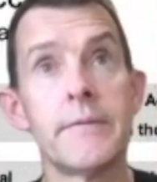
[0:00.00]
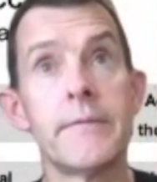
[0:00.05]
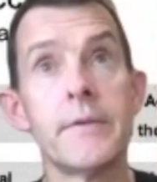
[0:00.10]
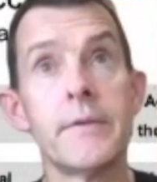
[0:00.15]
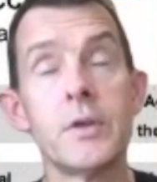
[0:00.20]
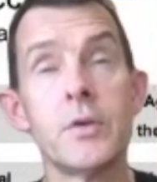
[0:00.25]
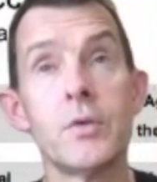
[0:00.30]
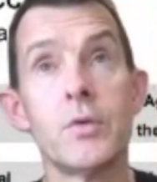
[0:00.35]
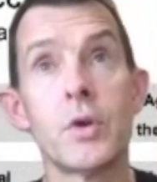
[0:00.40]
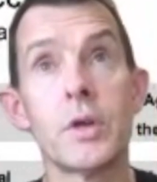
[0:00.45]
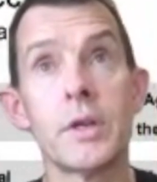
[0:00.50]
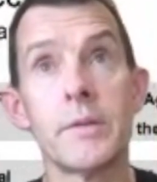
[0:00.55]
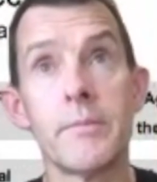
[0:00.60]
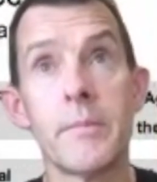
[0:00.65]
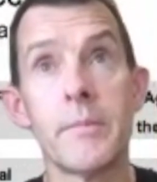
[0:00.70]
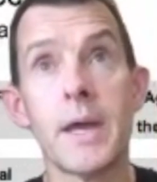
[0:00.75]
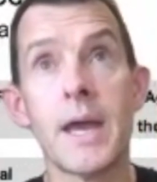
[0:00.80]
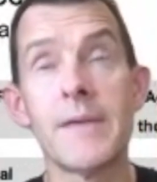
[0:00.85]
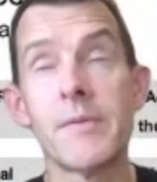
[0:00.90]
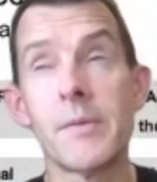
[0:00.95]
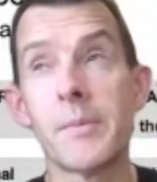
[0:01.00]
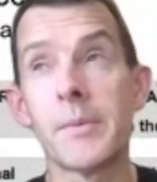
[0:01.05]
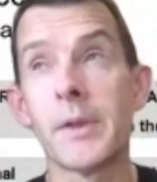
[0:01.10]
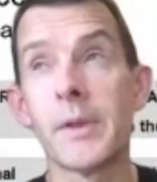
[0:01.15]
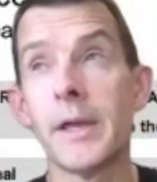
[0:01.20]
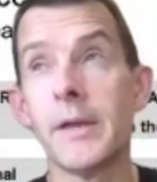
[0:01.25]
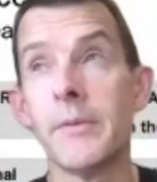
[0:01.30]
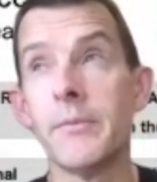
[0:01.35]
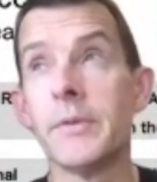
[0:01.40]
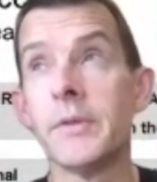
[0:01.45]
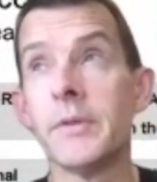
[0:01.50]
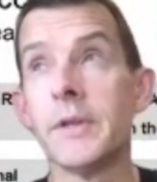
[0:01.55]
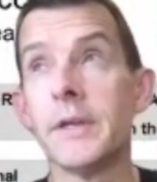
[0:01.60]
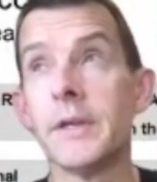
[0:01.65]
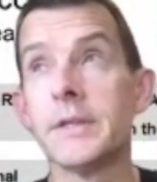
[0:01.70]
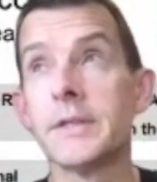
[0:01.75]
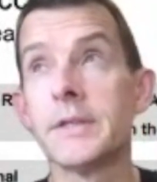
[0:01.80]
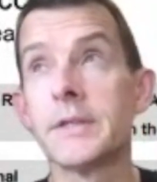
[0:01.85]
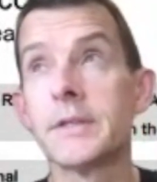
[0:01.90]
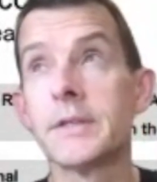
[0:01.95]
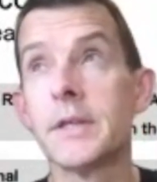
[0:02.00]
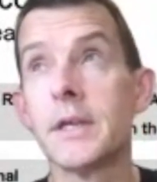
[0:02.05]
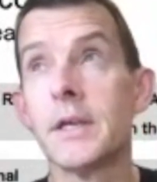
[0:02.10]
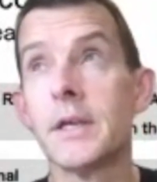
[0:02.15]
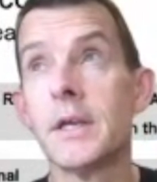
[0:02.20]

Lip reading: you're going to have a play with this.